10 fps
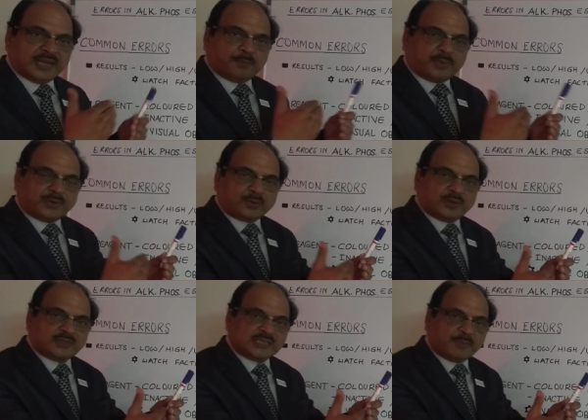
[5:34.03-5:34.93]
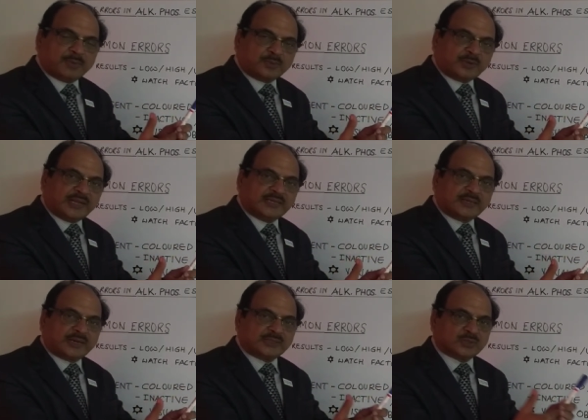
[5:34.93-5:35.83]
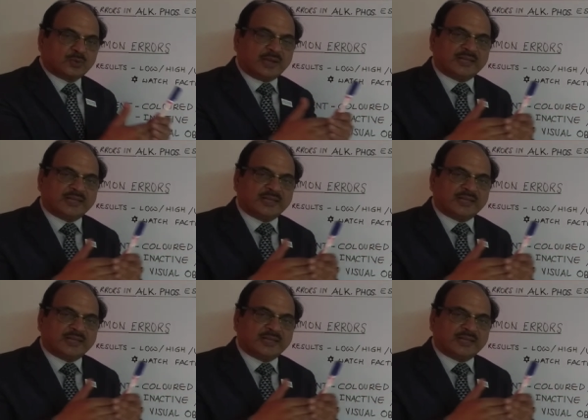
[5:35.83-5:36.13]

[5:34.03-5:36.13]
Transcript: a particular sample to reagent ratio